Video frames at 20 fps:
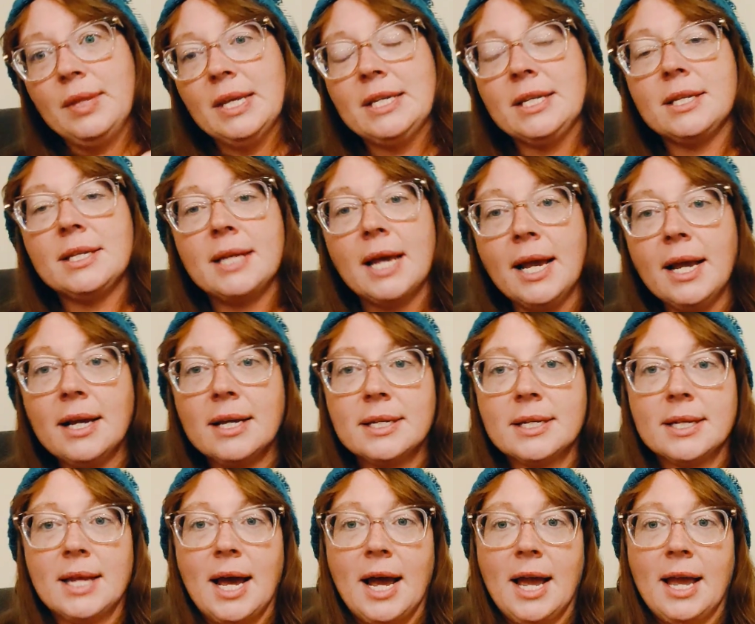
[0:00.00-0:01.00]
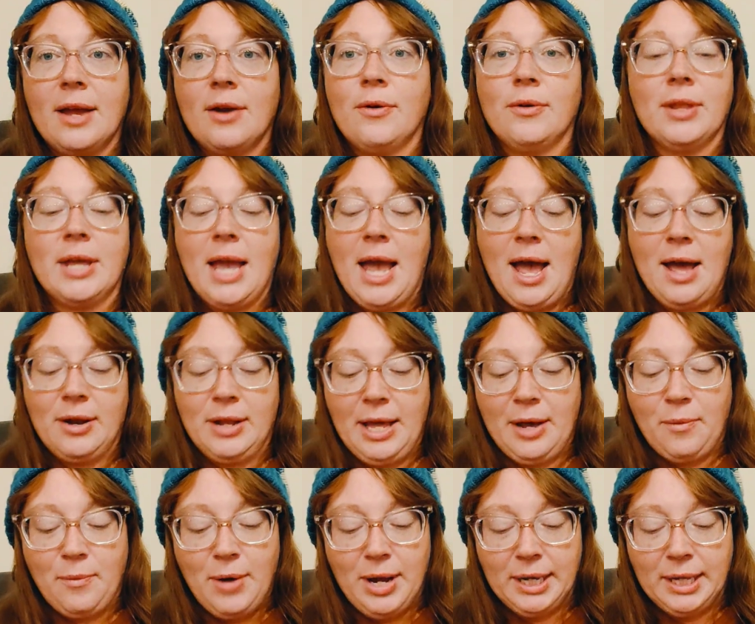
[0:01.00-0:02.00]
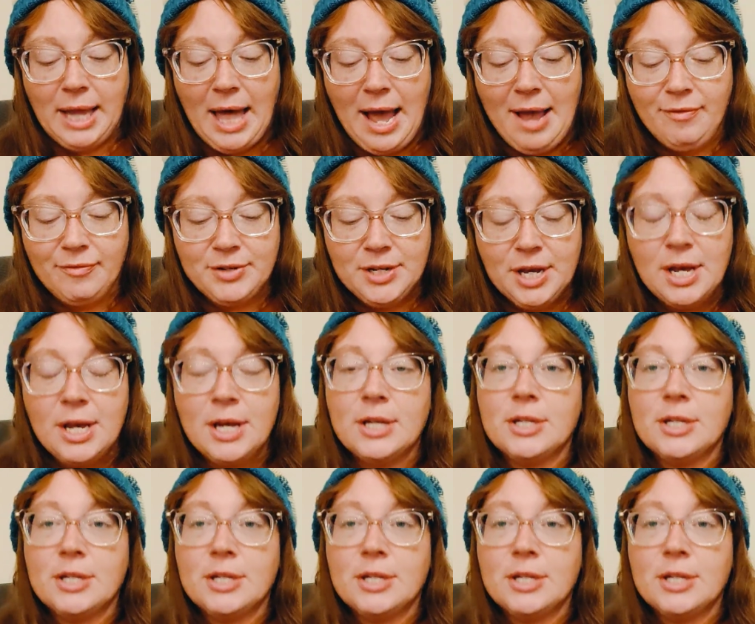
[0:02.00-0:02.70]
sticks. I had only had like one left.